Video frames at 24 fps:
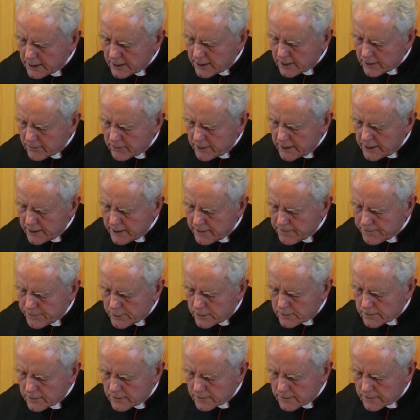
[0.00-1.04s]
are really
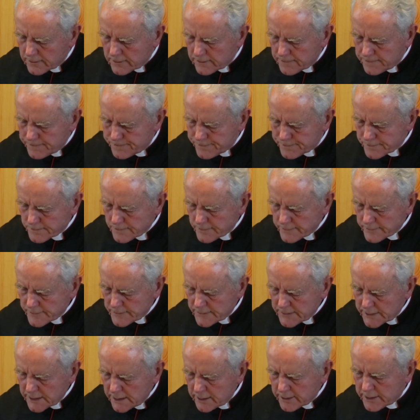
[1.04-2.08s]
important.
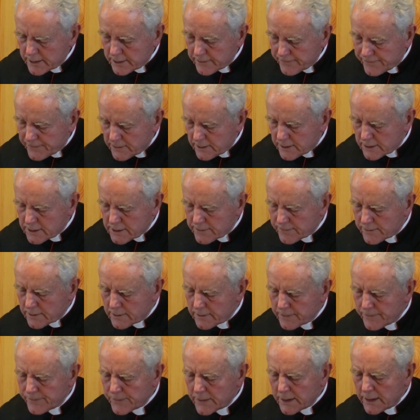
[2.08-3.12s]
Okay, the philosopher.